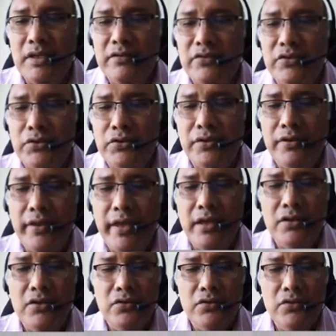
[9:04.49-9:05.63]
So
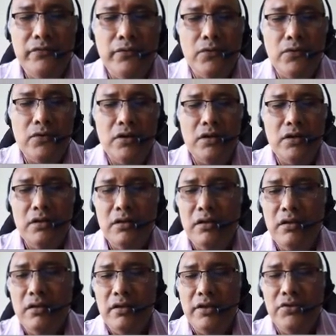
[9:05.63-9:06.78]
thank you for
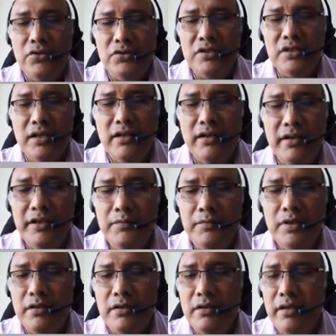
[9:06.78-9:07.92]
your time
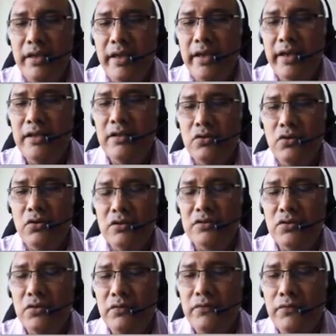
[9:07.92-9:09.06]
and
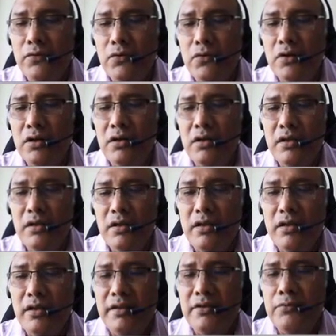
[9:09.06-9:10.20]
also for
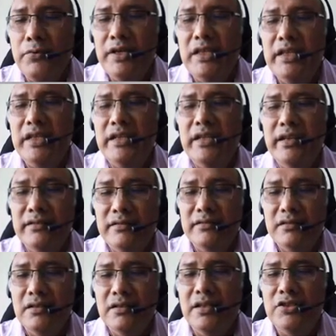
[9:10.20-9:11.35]
the
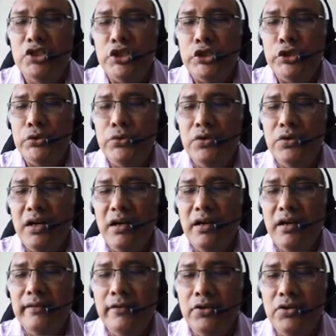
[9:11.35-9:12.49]
willingness to
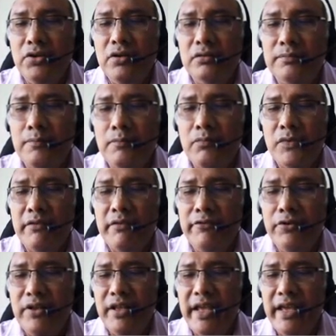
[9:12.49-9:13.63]
learn
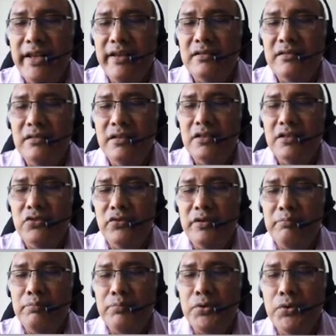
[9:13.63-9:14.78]
phonetics to
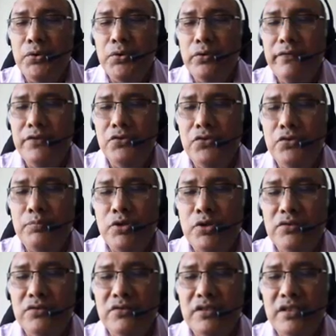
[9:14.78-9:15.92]
improve your
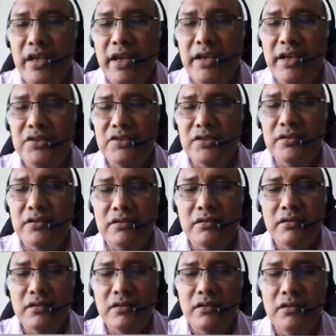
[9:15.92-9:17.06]
pronunciation.
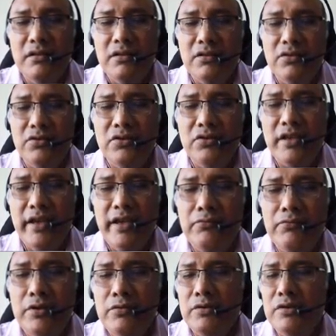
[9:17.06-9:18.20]
Okay,
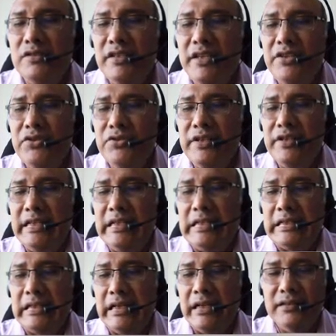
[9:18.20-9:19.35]
we will see you in
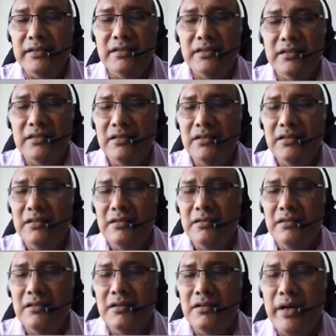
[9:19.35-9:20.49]
class.
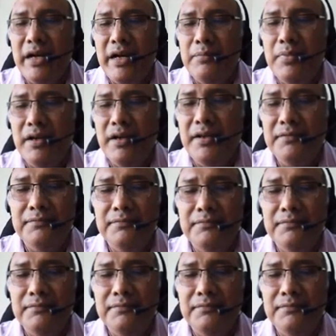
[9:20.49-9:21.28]
Bye bye.